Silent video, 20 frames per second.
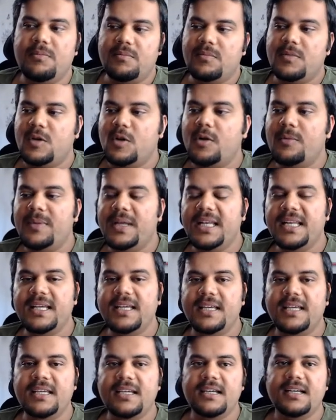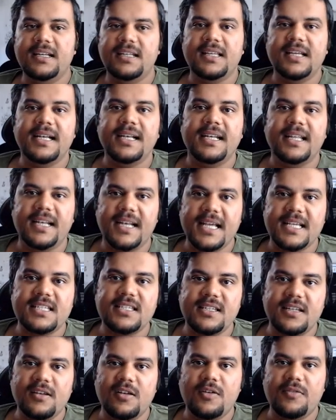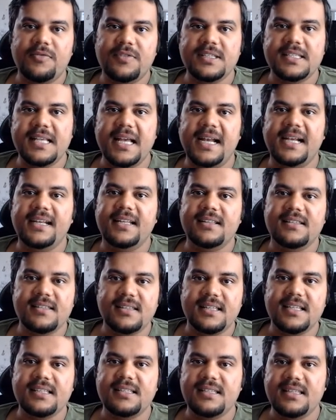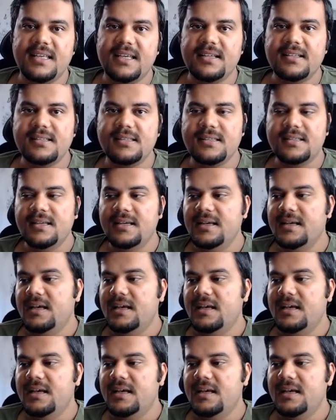Normally here the international office handles these things,